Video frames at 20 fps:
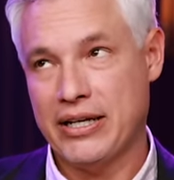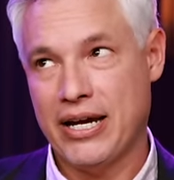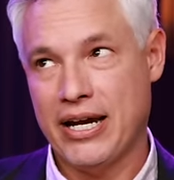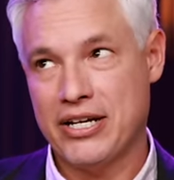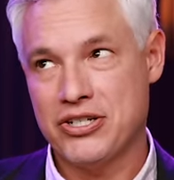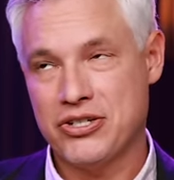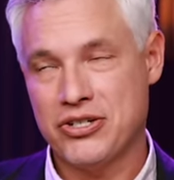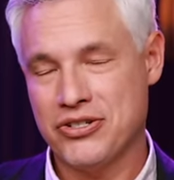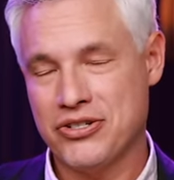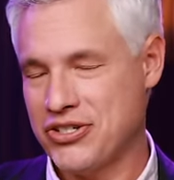I
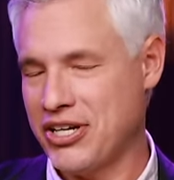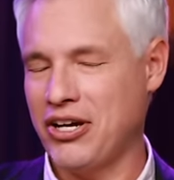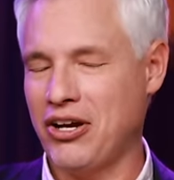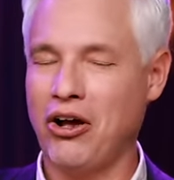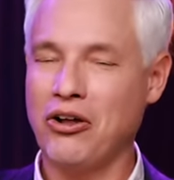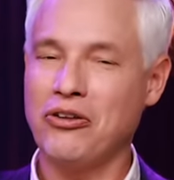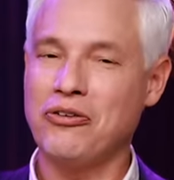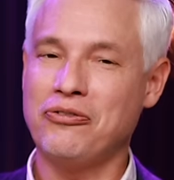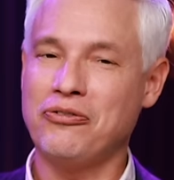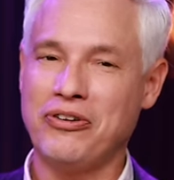shouldn't say all
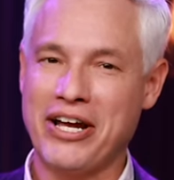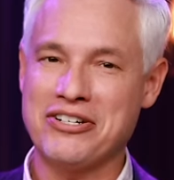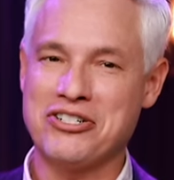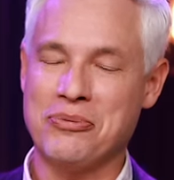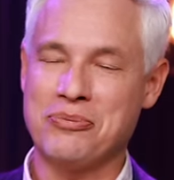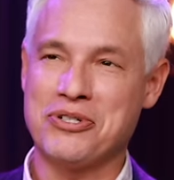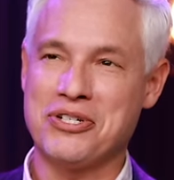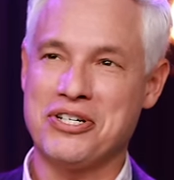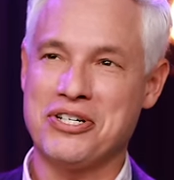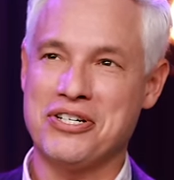the
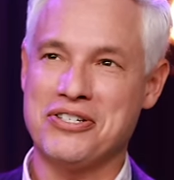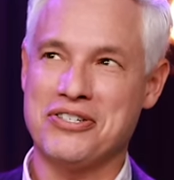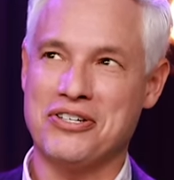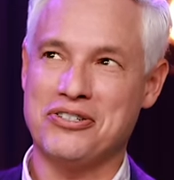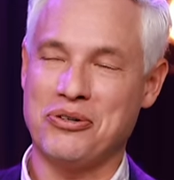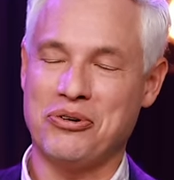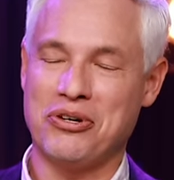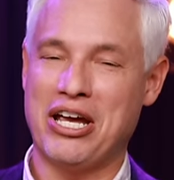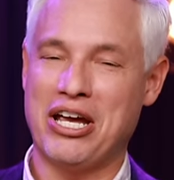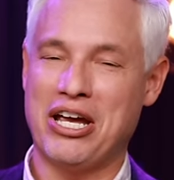flagships because the
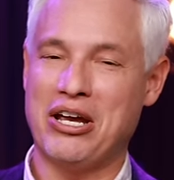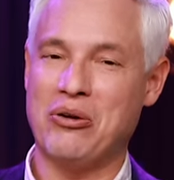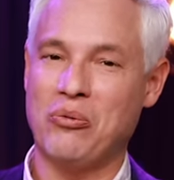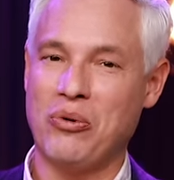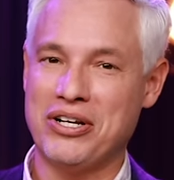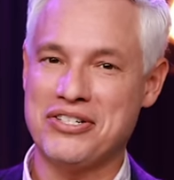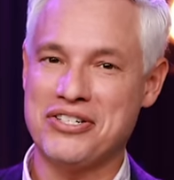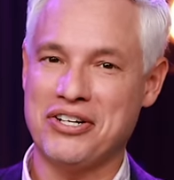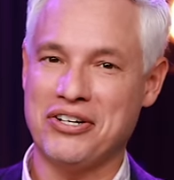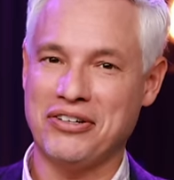Sony A1
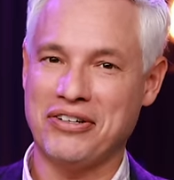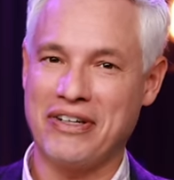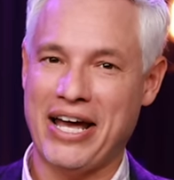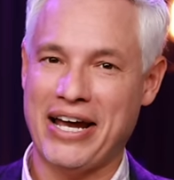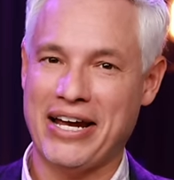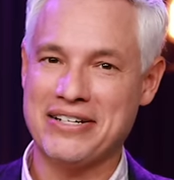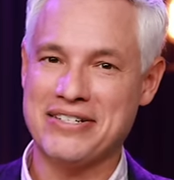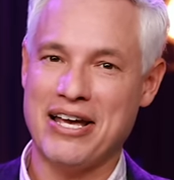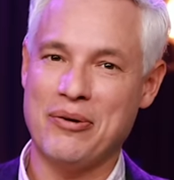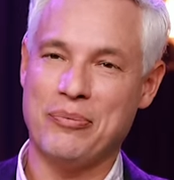still lacks
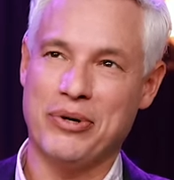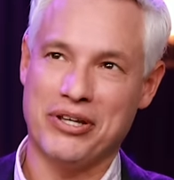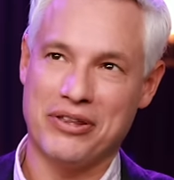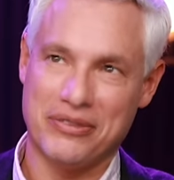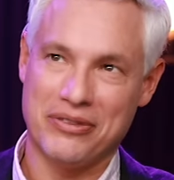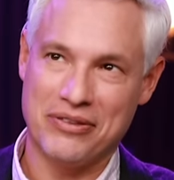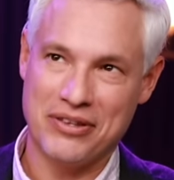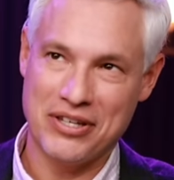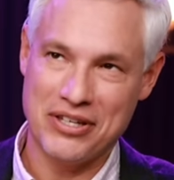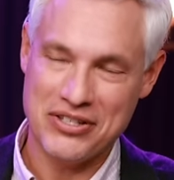that, but
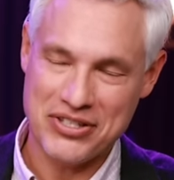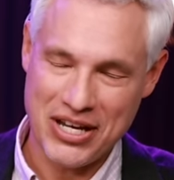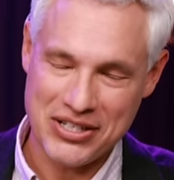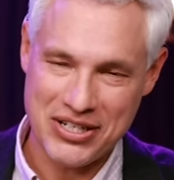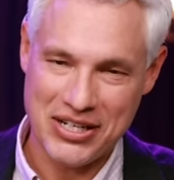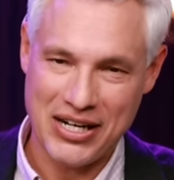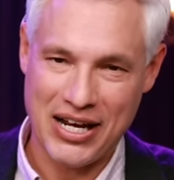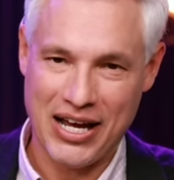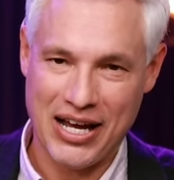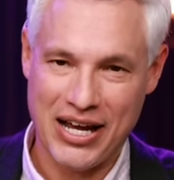the Z8,
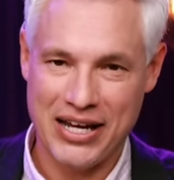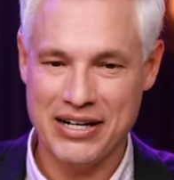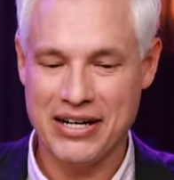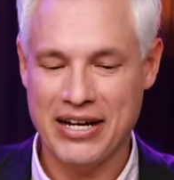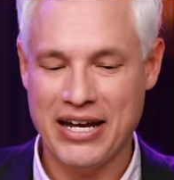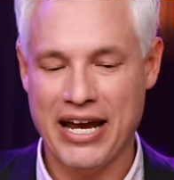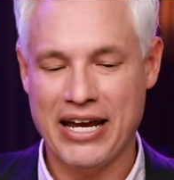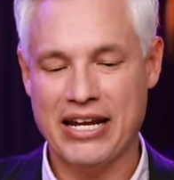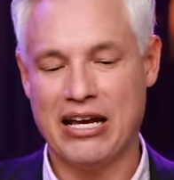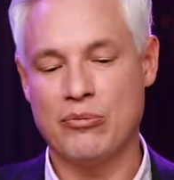Z9,
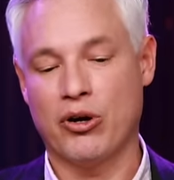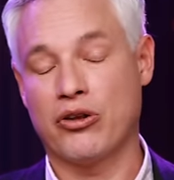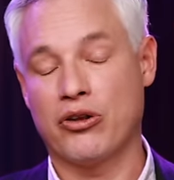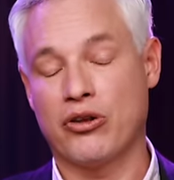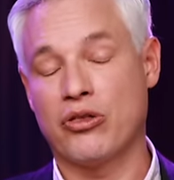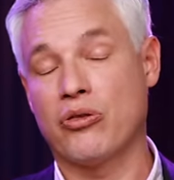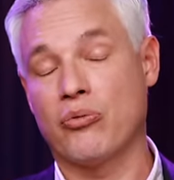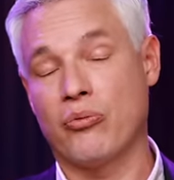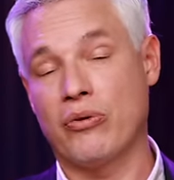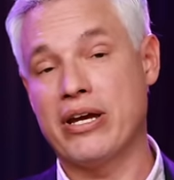A9 Mark
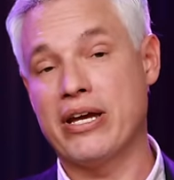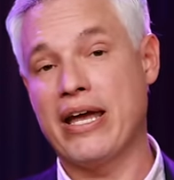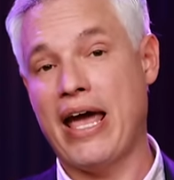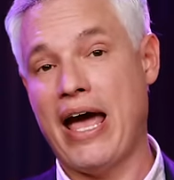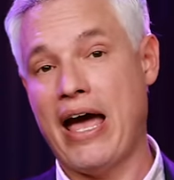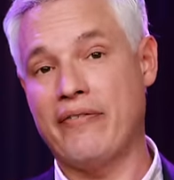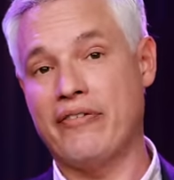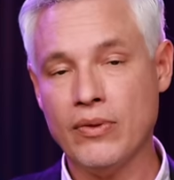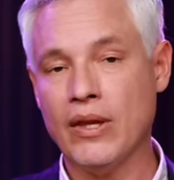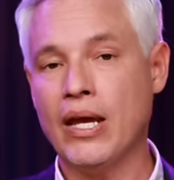III
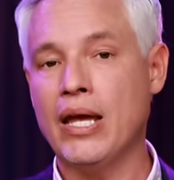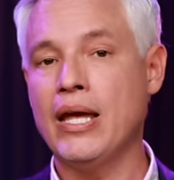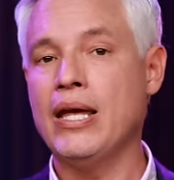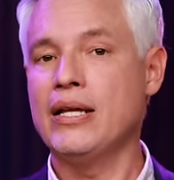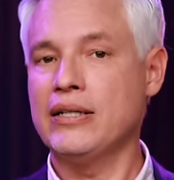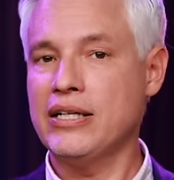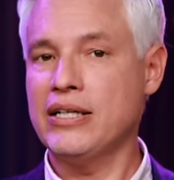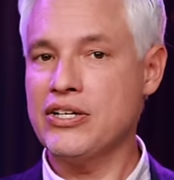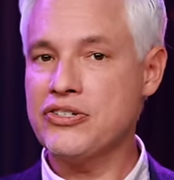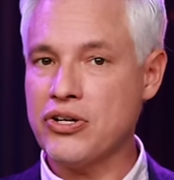have it.
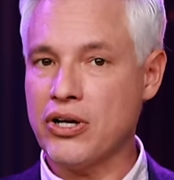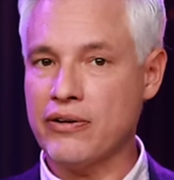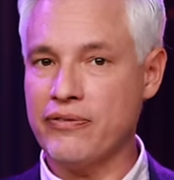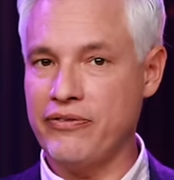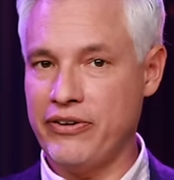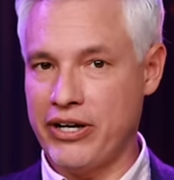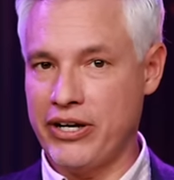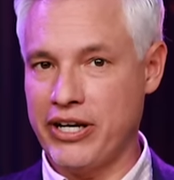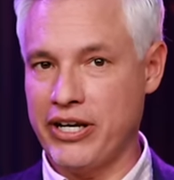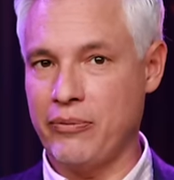Let's talk
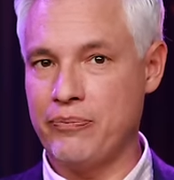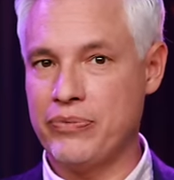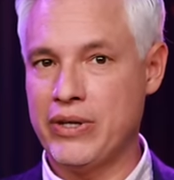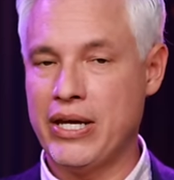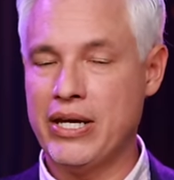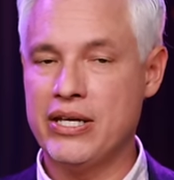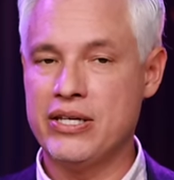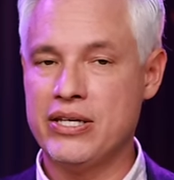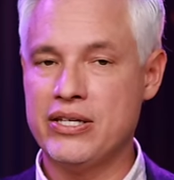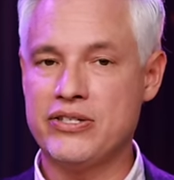video.
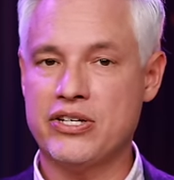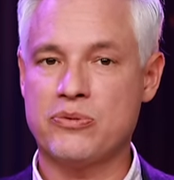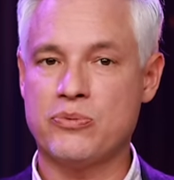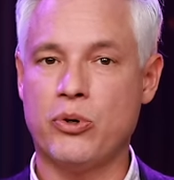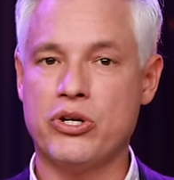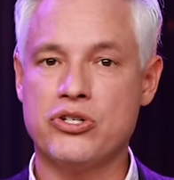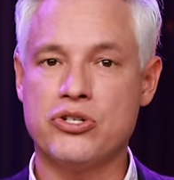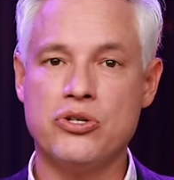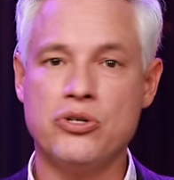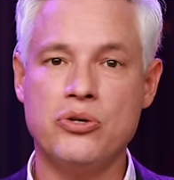
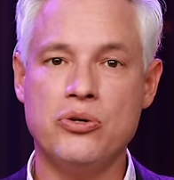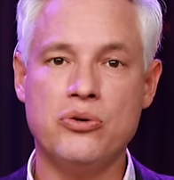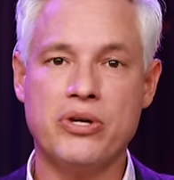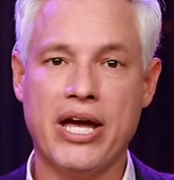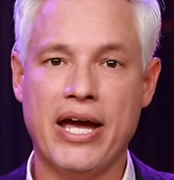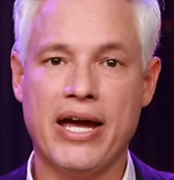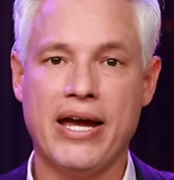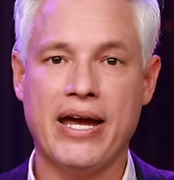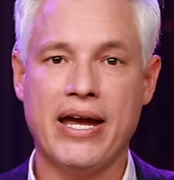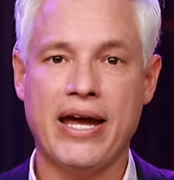
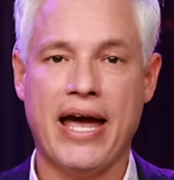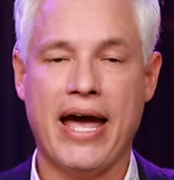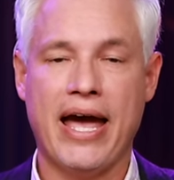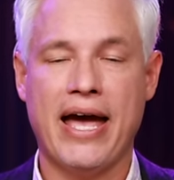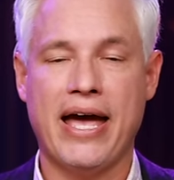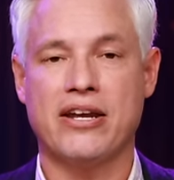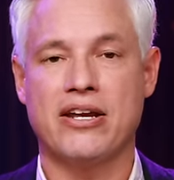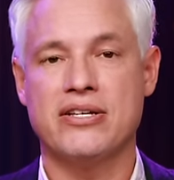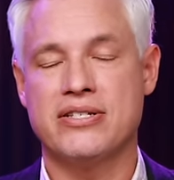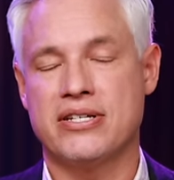6.2K at
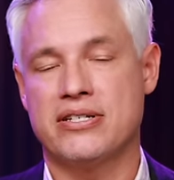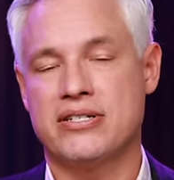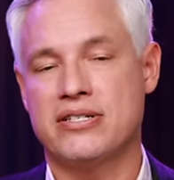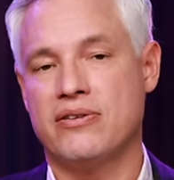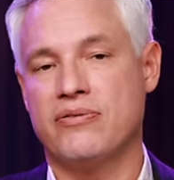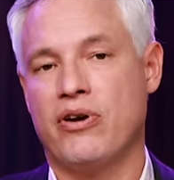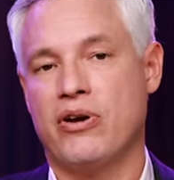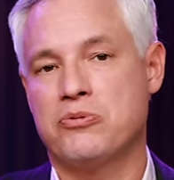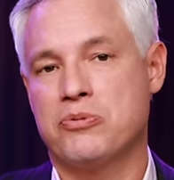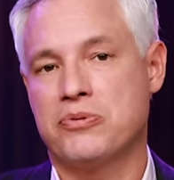60
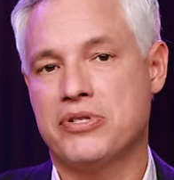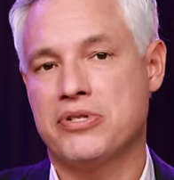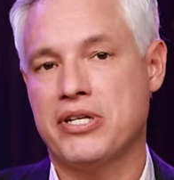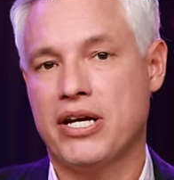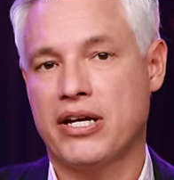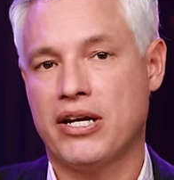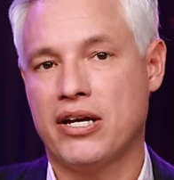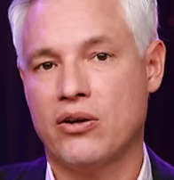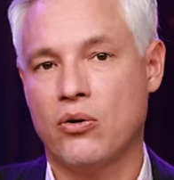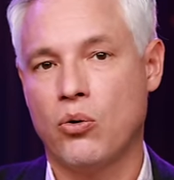frames per
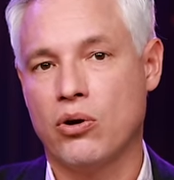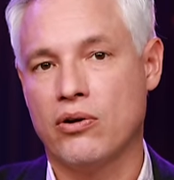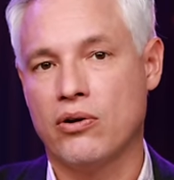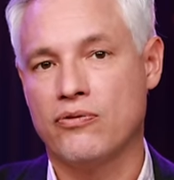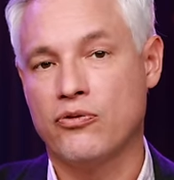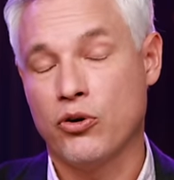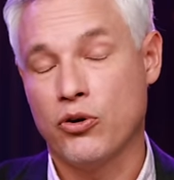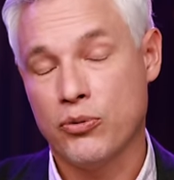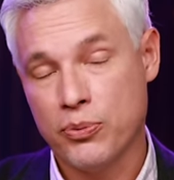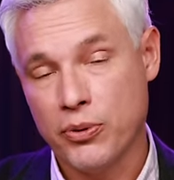second or
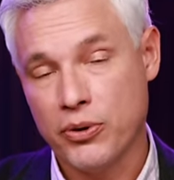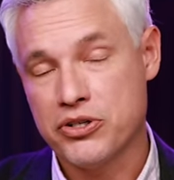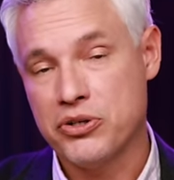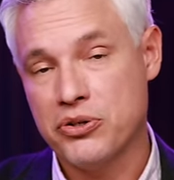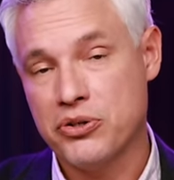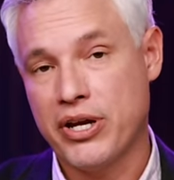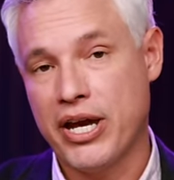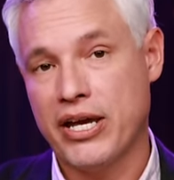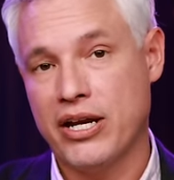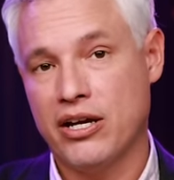
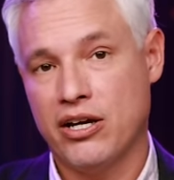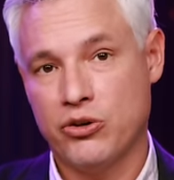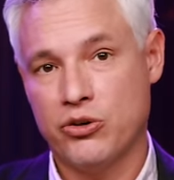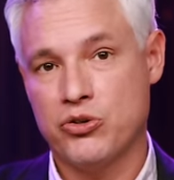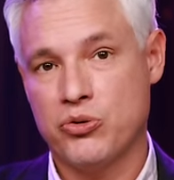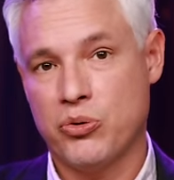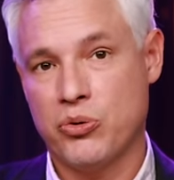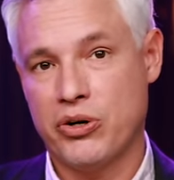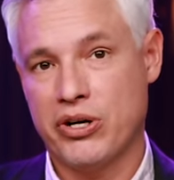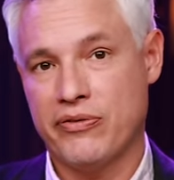4.2K at
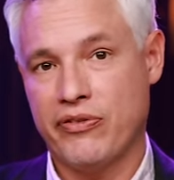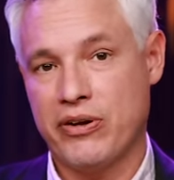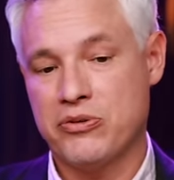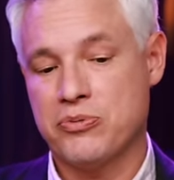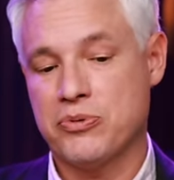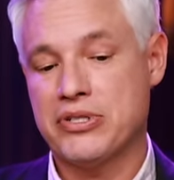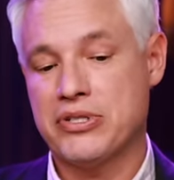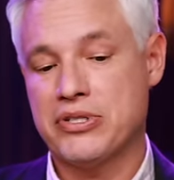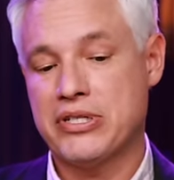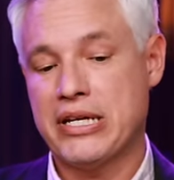120 frames
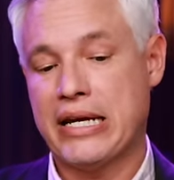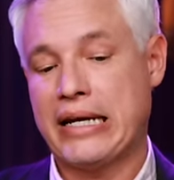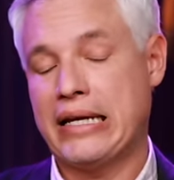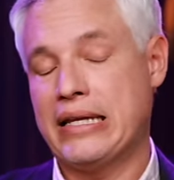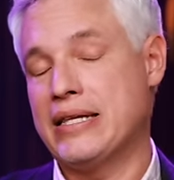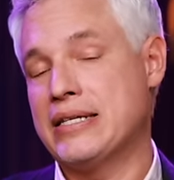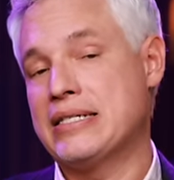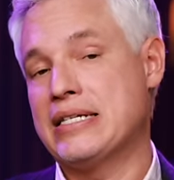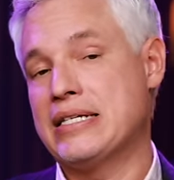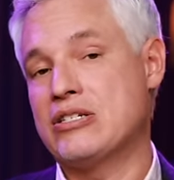per second.
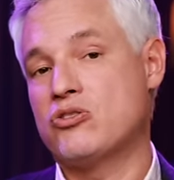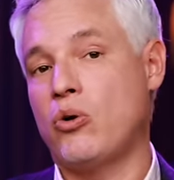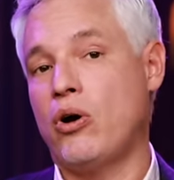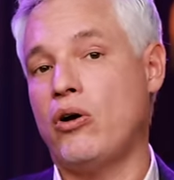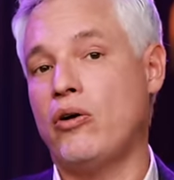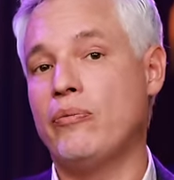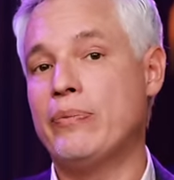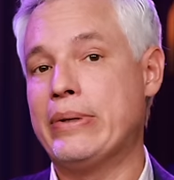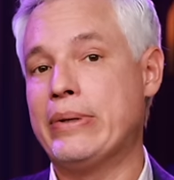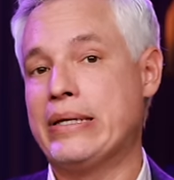This is
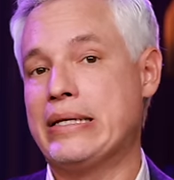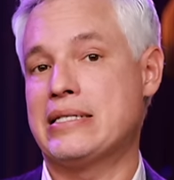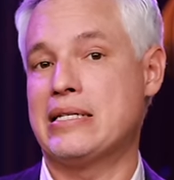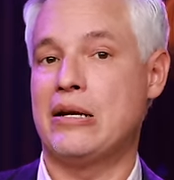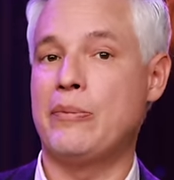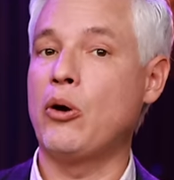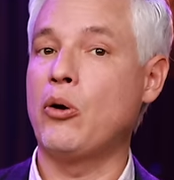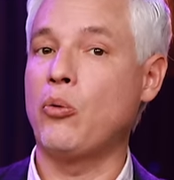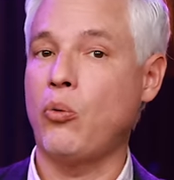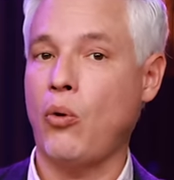12-bit
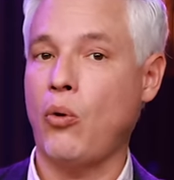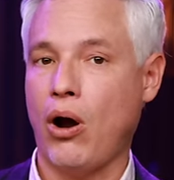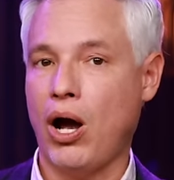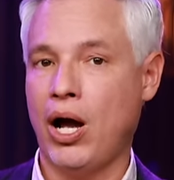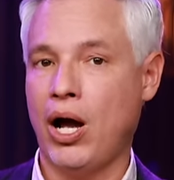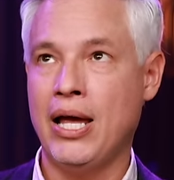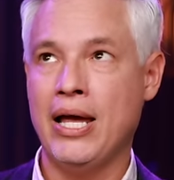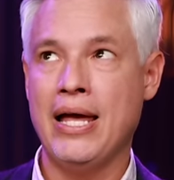cinema raw.